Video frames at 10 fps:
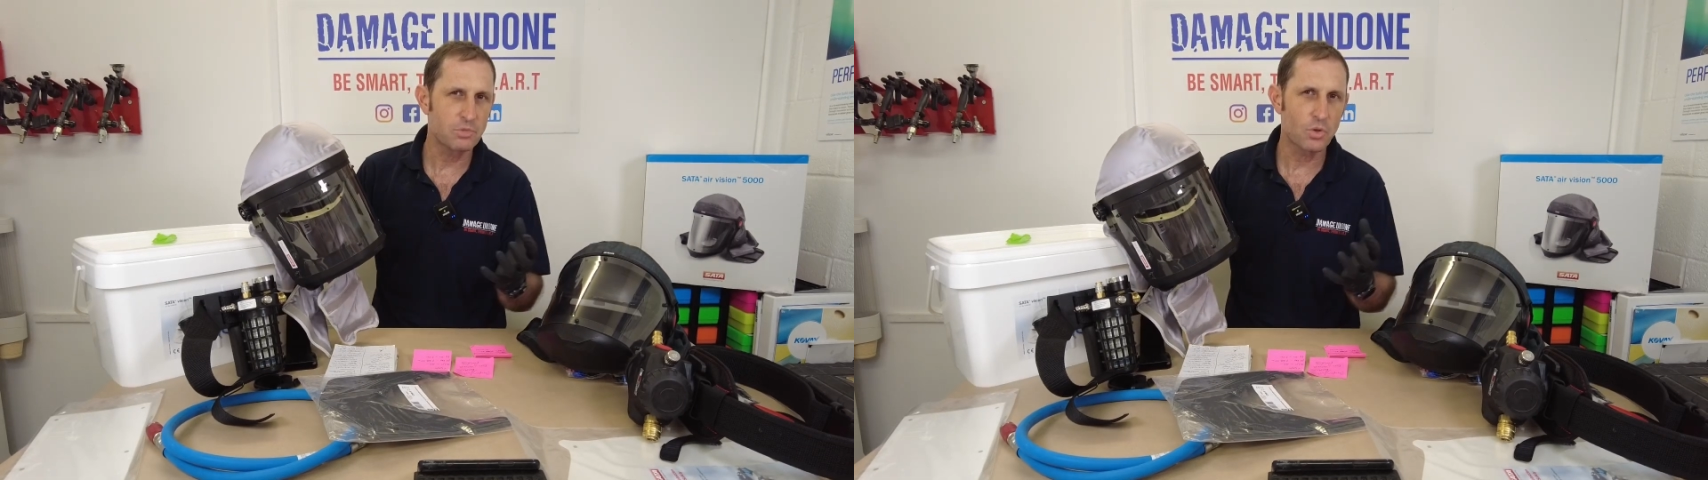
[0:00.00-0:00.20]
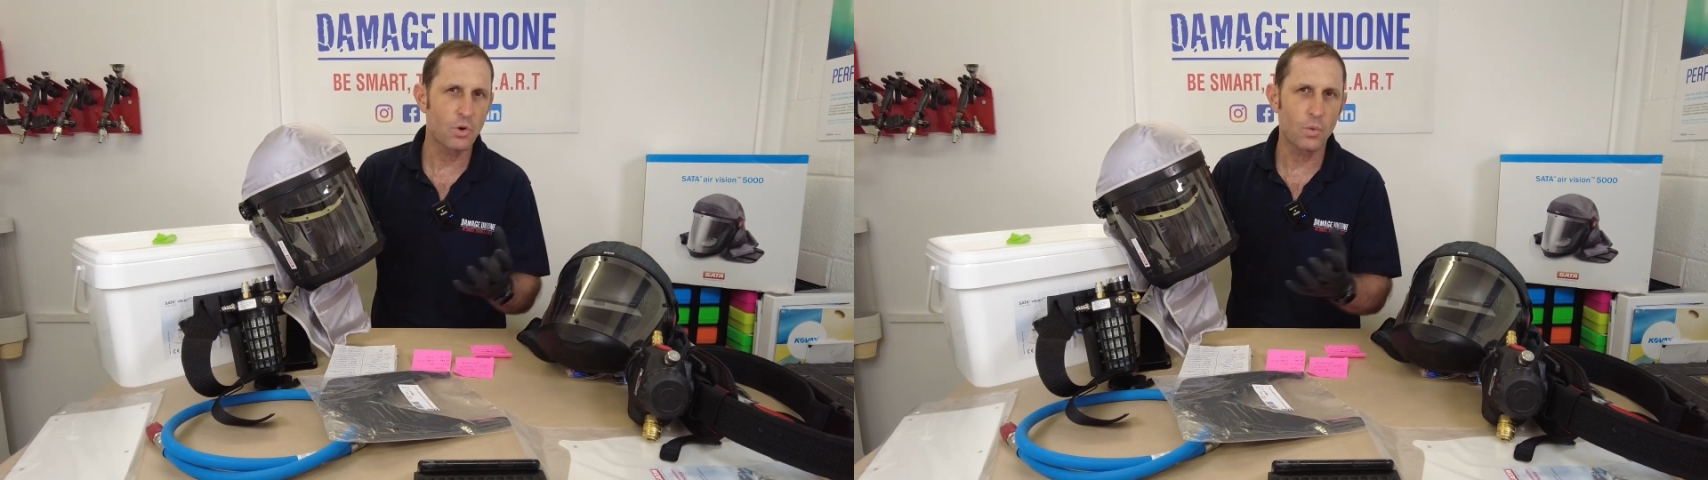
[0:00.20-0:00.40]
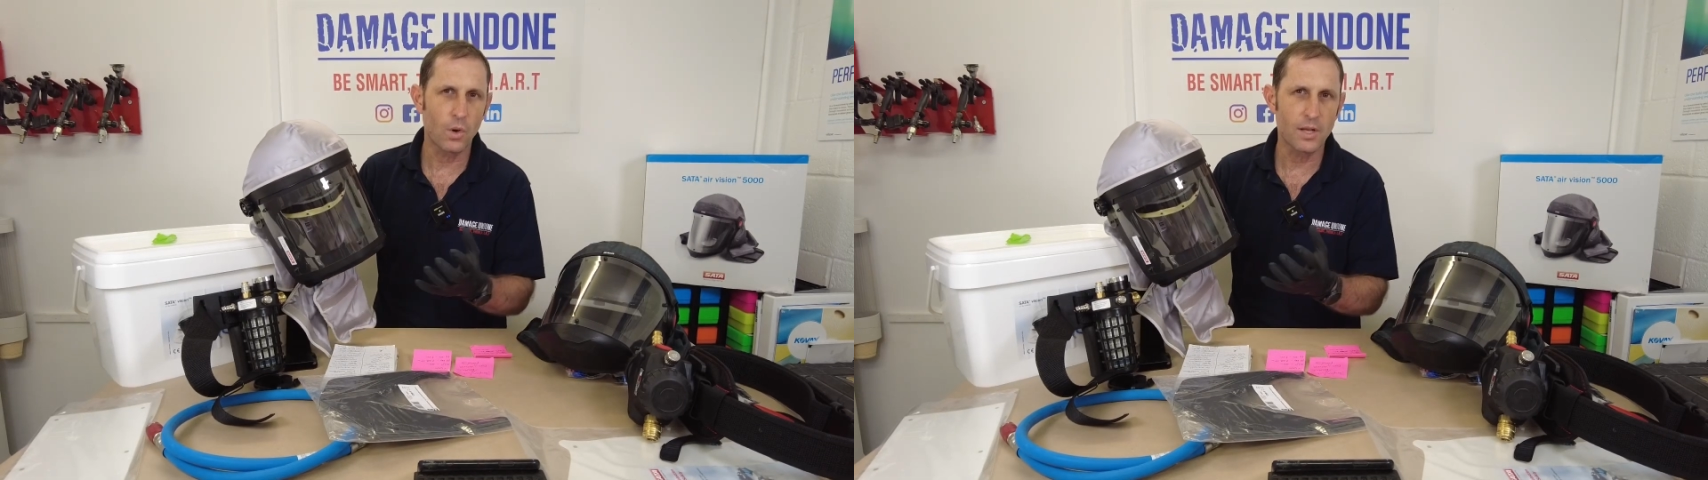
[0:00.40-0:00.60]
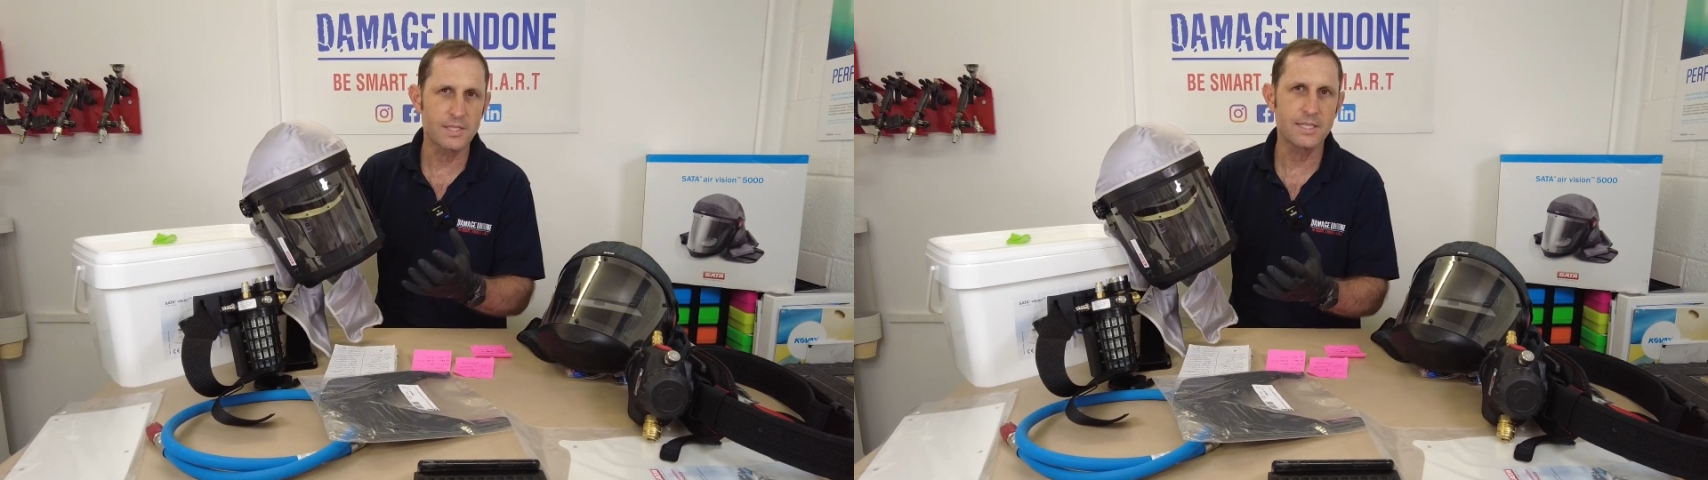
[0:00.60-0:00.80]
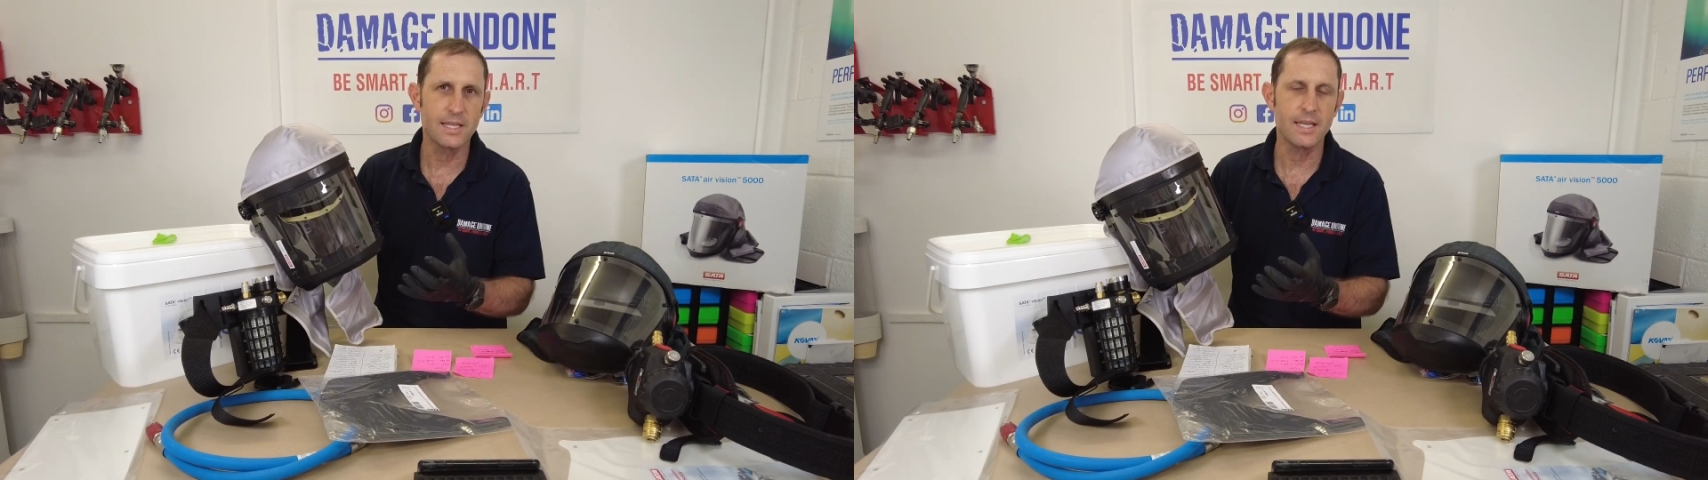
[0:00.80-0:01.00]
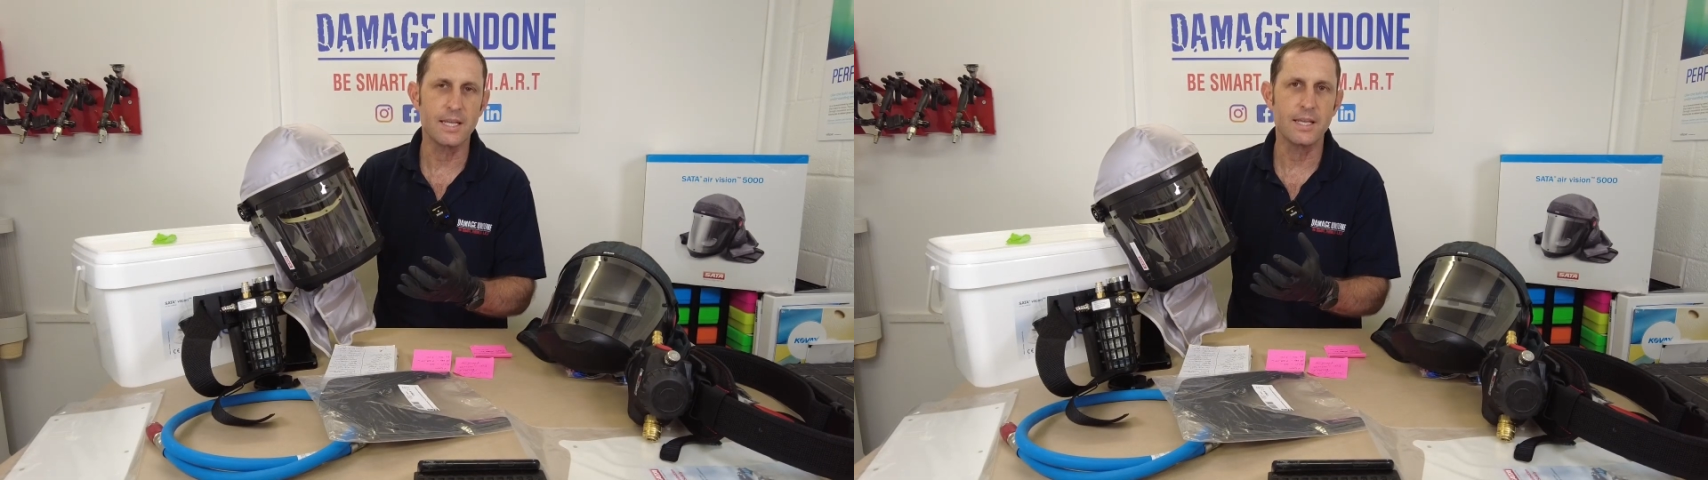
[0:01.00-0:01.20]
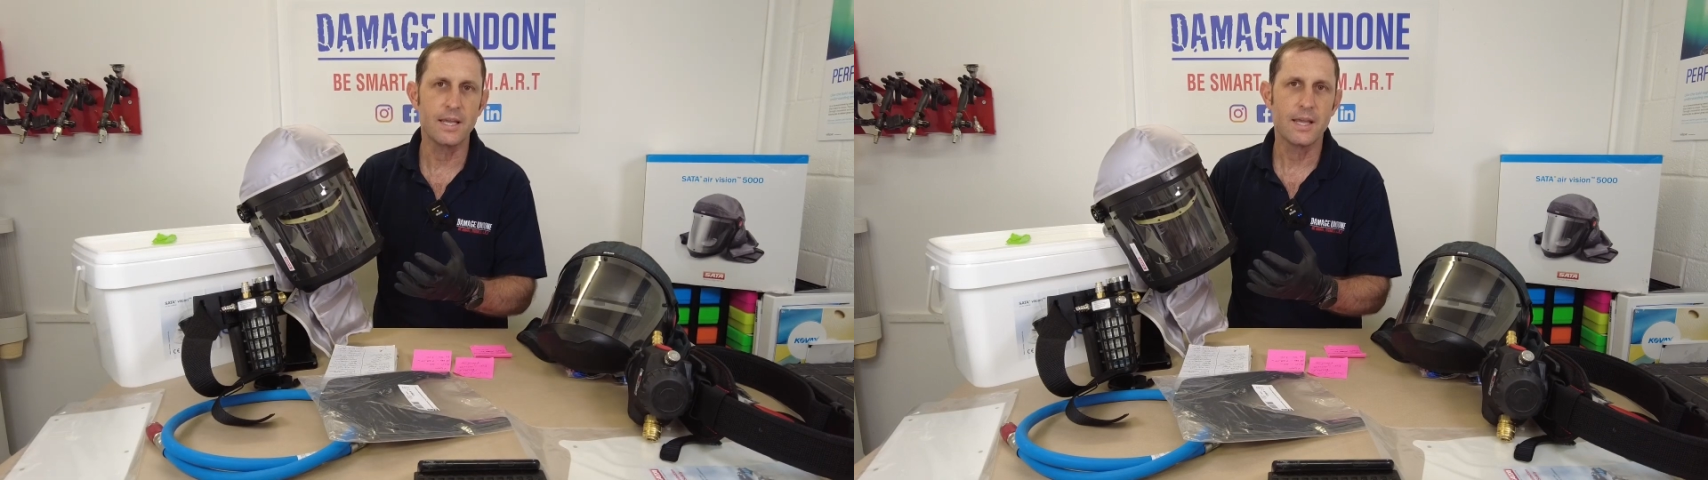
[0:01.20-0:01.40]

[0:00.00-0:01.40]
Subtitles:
sort of quality